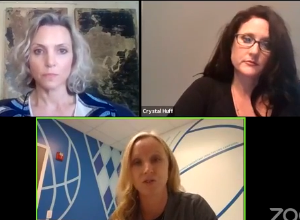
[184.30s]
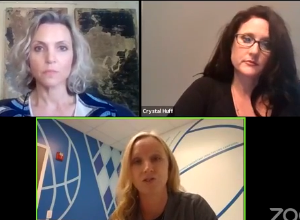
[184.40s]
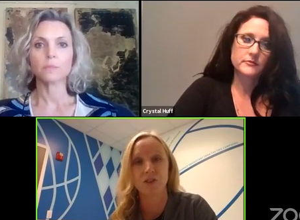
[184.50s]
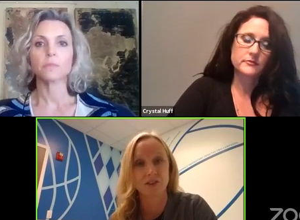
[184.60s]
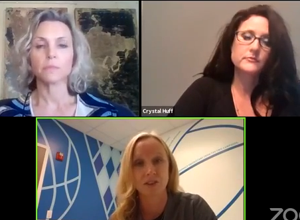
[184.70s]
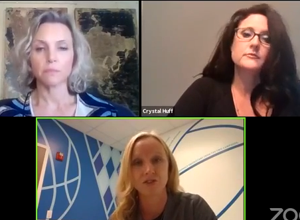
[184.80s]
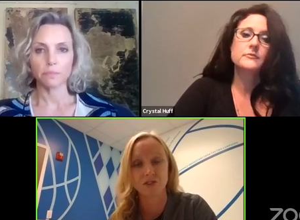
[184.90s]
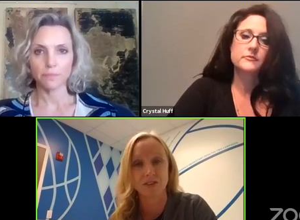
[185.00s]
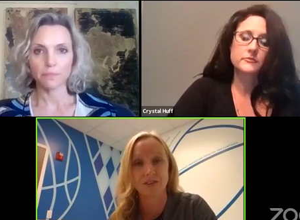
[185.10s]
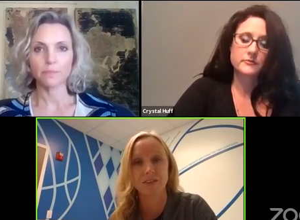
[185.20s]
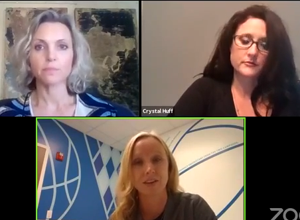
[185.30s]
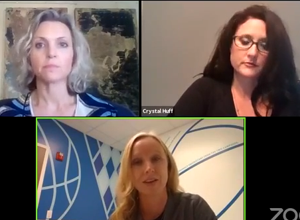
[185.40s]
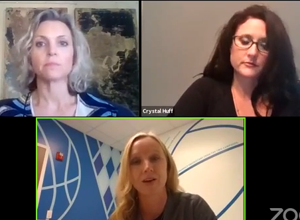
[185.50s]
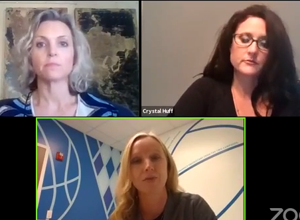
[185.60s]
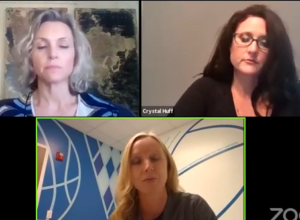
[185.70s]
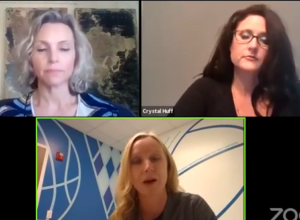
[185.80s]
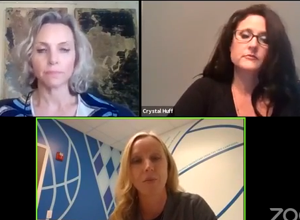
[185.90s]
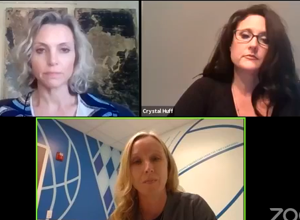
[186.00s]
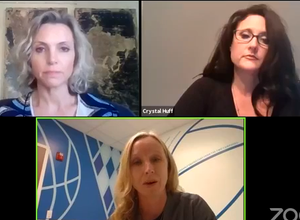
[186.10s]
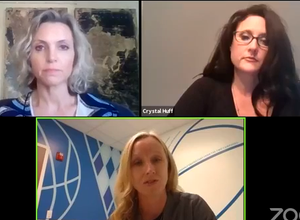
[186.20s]
Speaker 1: or stress injuries, things like that, from
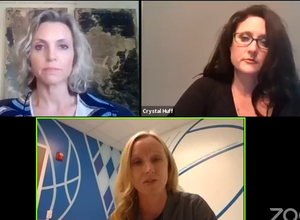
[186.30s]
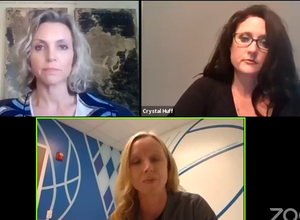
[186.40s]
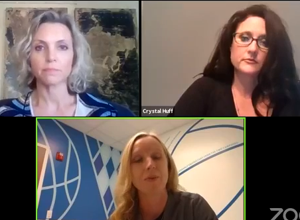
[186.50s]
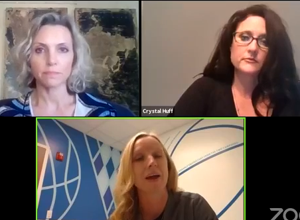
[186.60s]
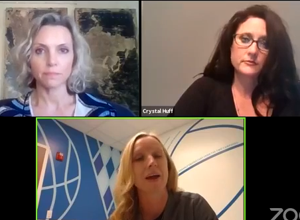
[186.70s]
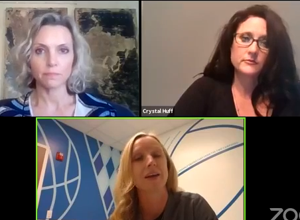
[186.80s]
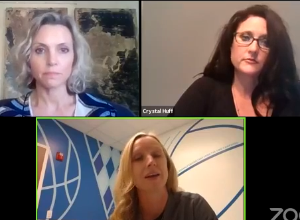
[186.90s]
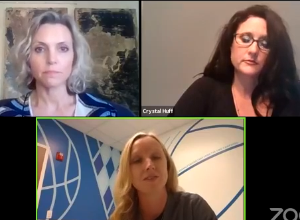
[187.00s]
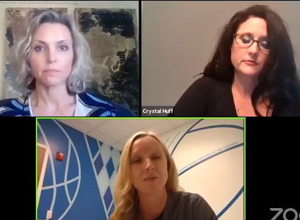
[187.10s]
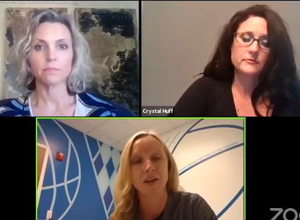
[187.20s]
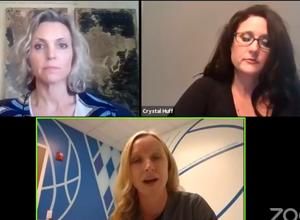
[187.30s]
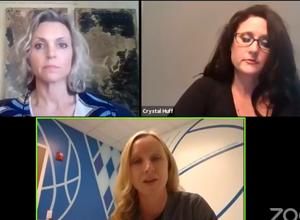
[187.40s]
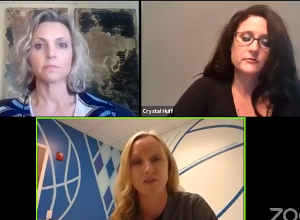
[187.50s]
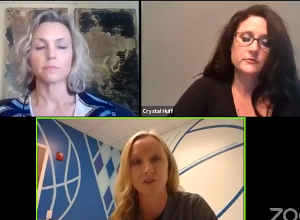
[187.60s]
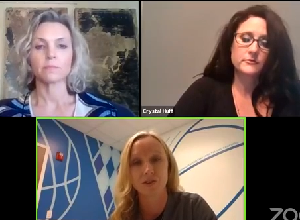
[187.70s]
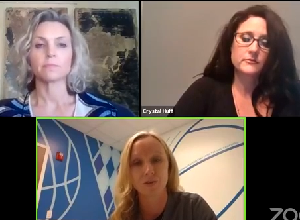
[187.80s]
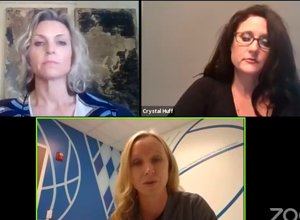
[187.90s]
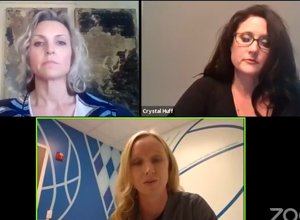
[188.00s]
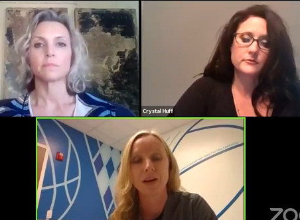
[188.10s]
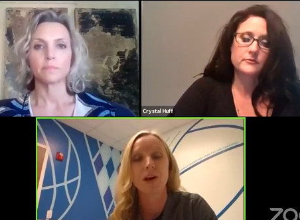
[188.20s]
not much of a mechanism, then I start to sort
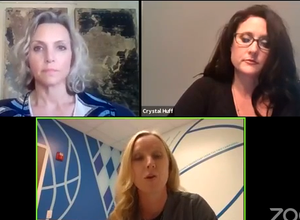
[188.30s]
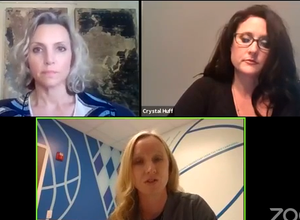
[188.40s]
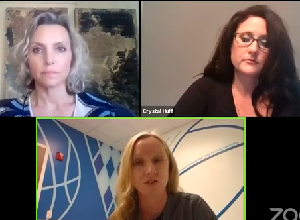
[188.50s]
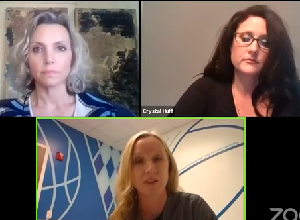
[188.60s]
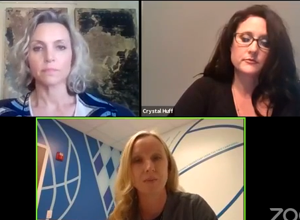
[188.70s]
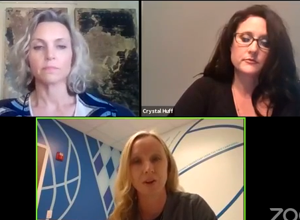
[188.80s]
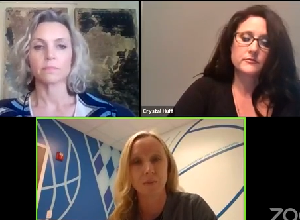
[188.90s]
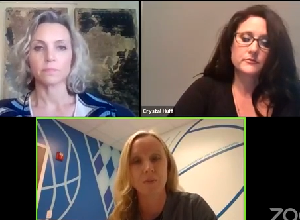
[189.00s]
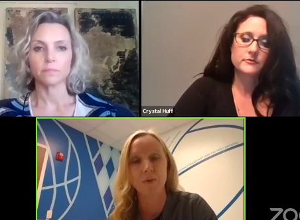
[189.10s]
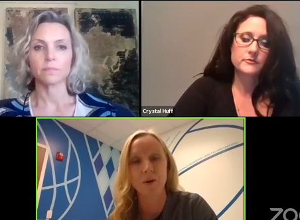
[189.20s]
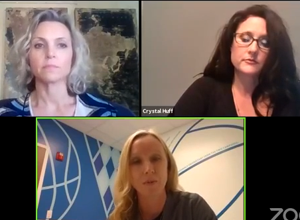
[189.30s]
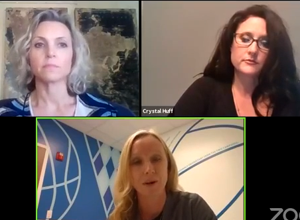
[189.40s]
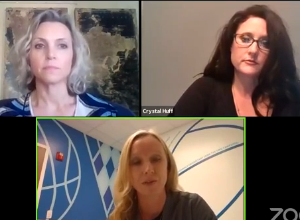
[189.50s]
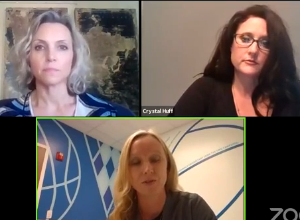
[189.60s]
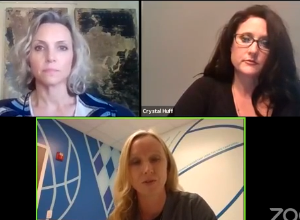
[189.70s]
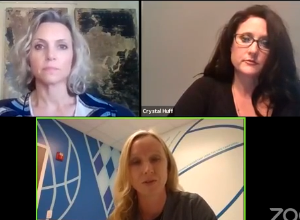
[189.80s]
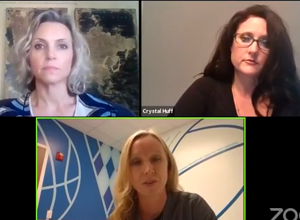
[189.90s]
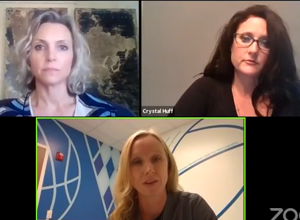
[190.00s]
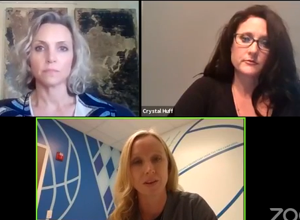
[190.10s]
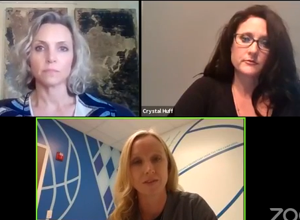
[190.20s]
of question them a little bit more about those sorts
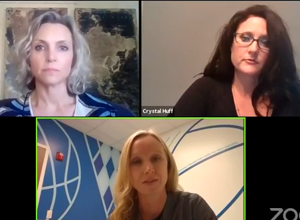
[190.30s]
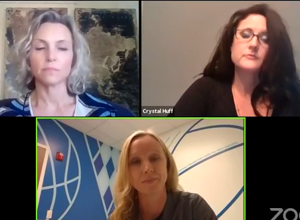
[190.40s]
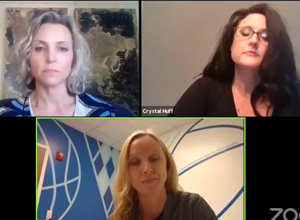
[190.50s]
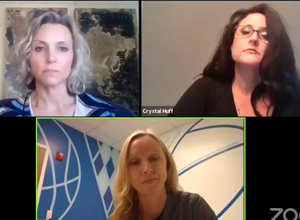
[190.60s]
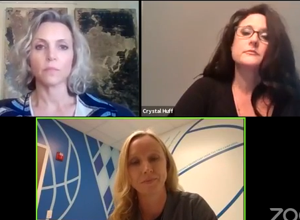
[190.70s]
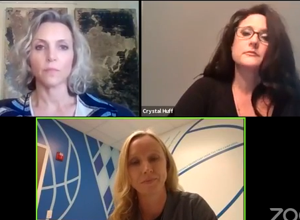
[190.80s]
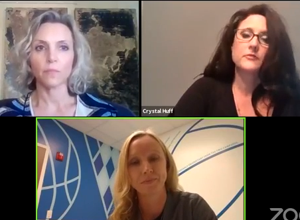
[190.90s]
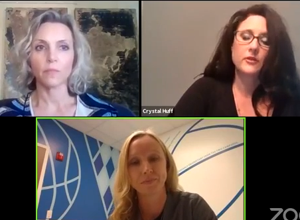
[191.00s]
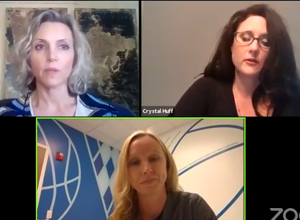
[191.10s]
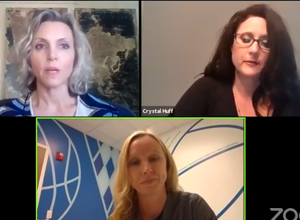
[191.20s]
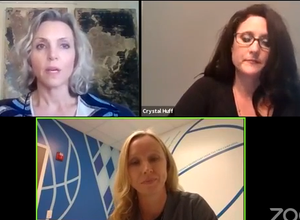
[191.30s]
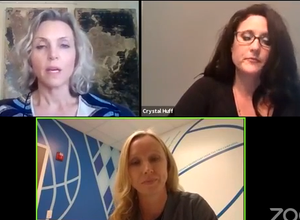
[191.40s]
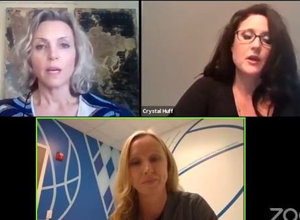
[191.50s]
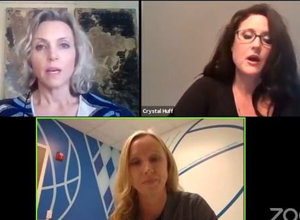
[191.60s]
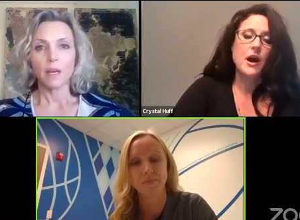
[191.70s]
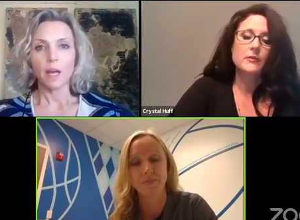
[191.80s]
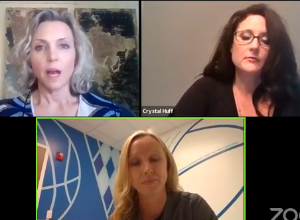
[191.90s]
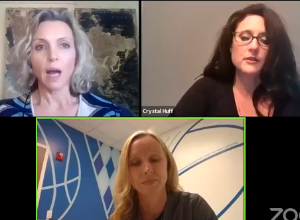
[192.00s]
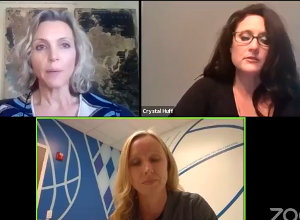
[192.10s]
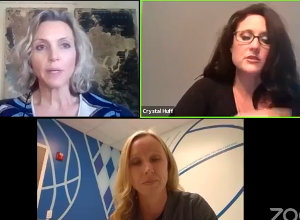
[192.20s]
Speaker 2: of things. Okay.
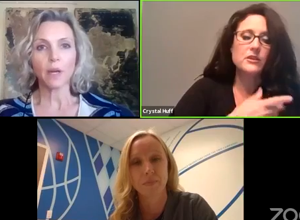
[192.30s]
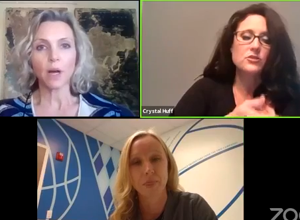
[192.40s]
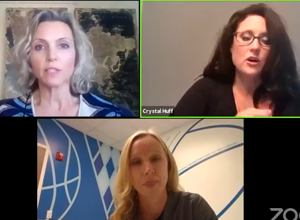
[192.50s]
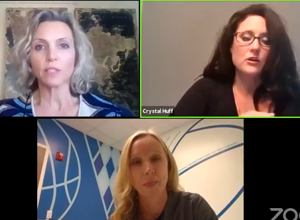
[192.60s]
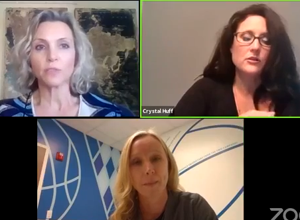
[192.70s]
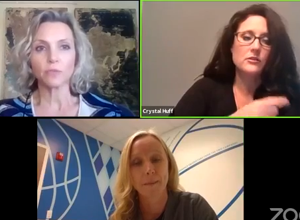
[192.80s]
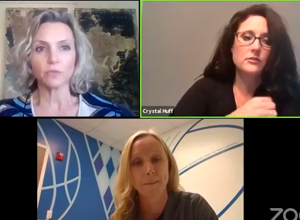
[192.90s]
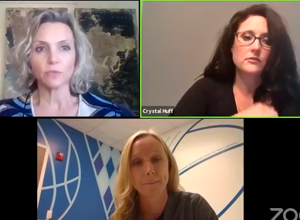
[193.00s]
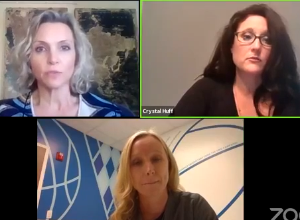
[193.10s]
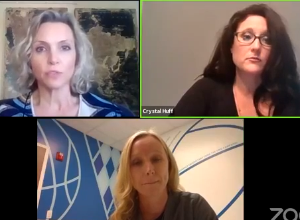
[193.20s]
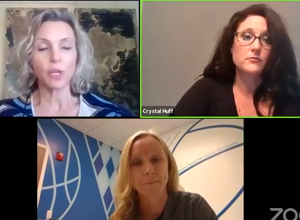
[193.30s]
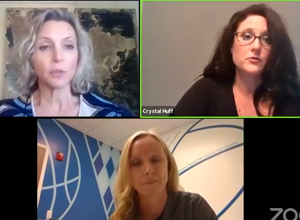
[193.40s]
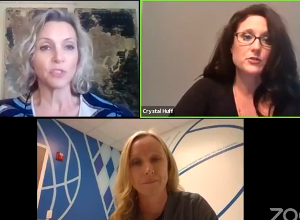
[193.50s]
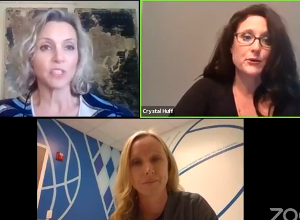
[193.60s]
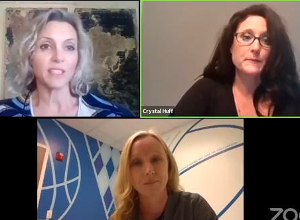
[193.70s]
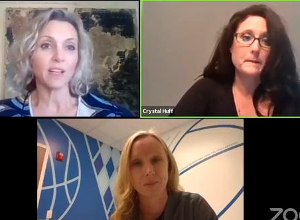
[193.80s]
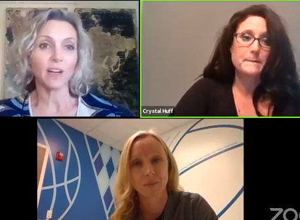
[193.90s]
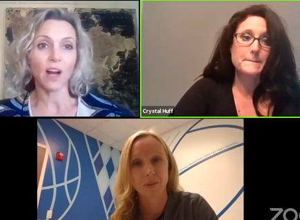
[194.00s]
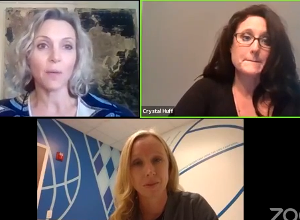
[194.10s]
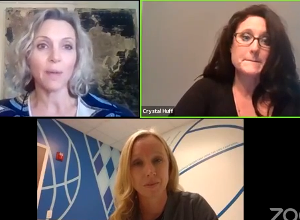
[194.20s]
Um, uh, Dr. Gar-
Speaker 3: I was just
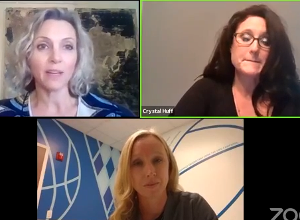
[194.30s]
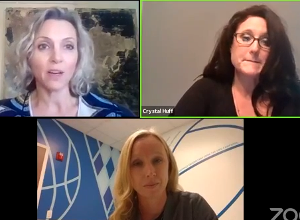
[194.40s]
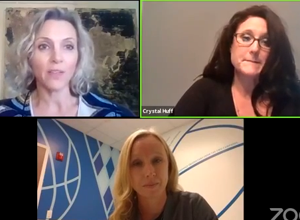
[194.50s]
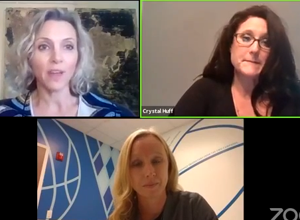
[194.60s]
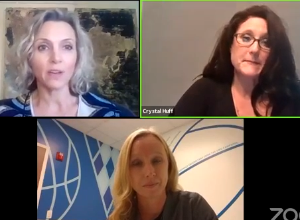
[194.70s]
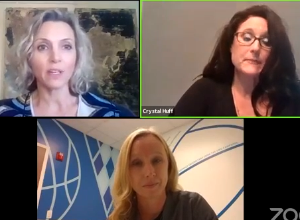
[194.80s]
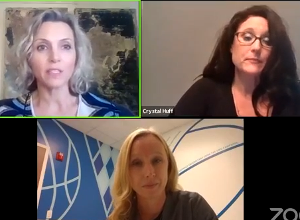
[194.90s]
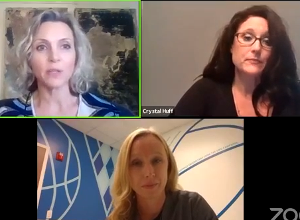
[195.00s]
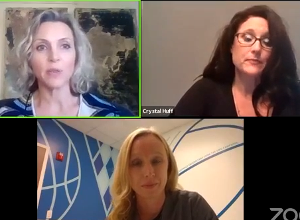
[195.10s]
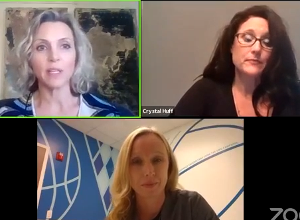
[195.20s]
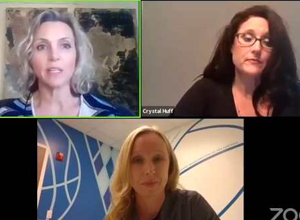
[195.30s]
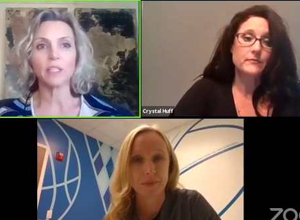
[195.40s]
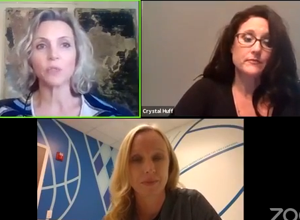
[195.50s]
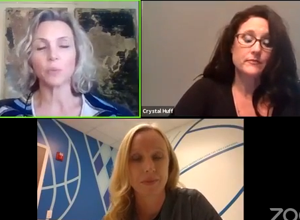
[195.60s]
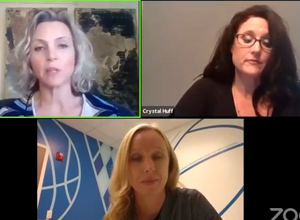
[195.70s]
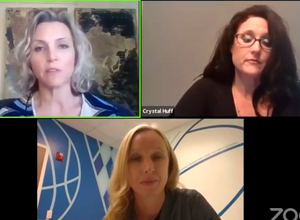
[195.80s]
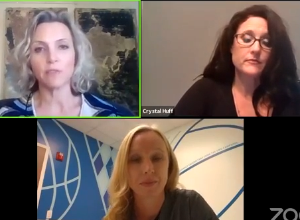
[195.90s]
going to comment on that also that each one